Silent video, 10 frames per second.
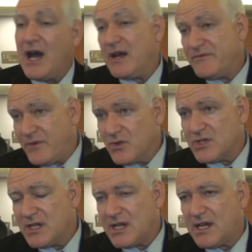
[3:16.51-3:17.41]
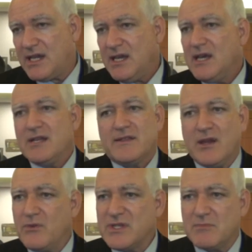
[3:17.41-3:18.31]
Unfortunately,
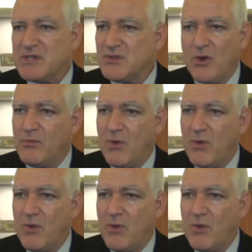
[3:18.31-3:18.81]
terrorism is no